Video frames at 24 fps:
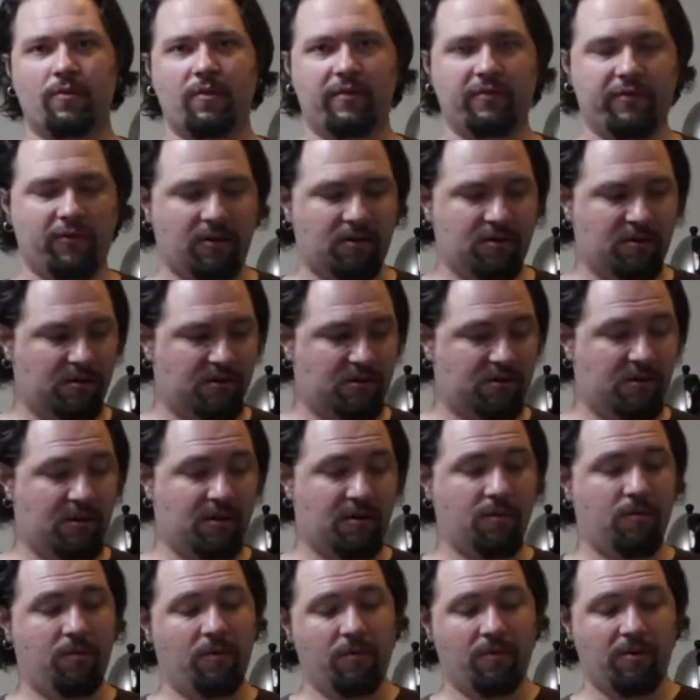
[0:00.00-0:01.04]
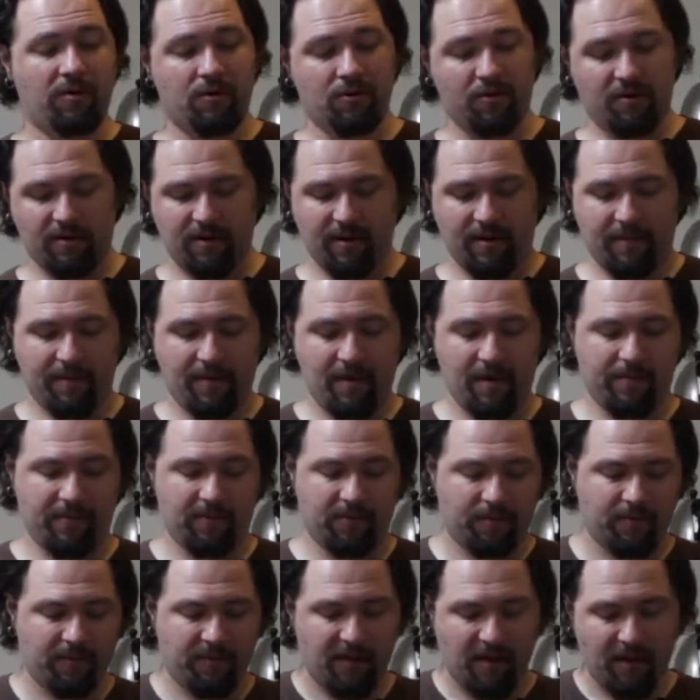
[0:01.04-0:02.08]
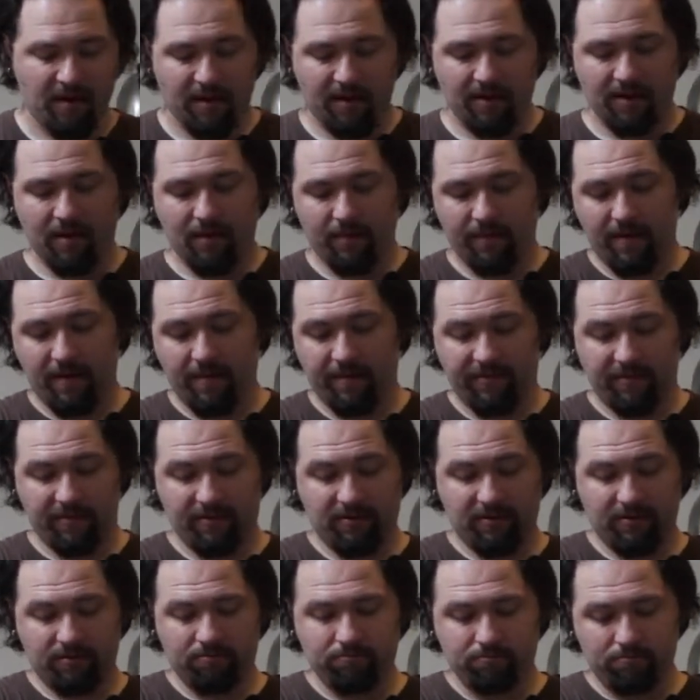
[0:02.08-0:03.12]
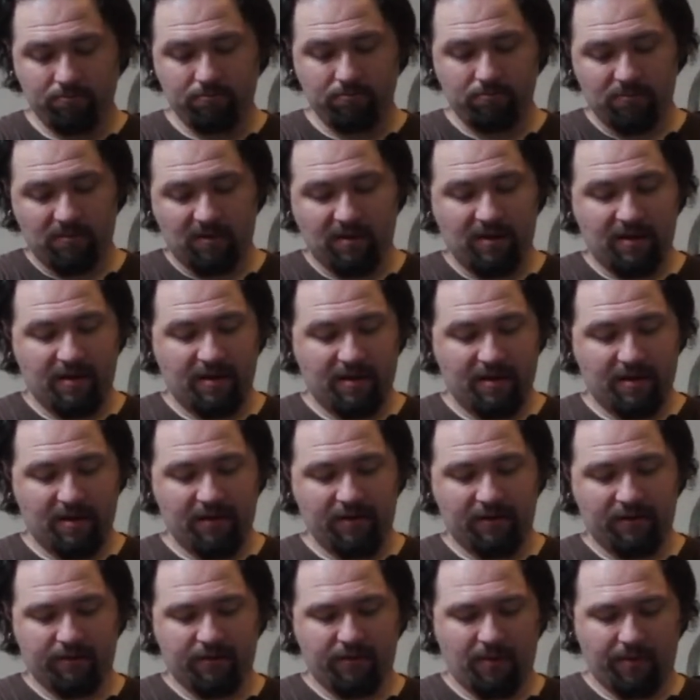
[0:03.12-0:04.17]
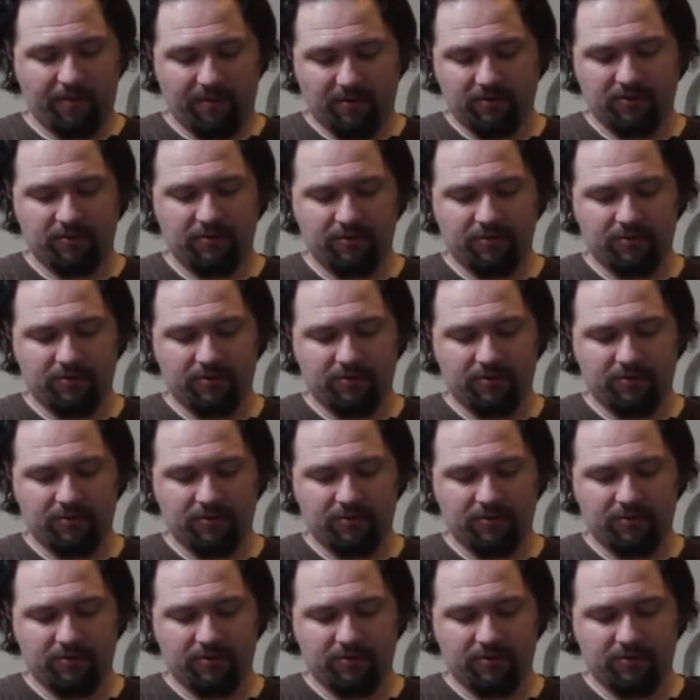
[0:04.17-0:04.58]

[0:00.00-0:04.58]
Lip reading: we've salted our steak, we want to go ahead and add pepper. Now, pepper is a personal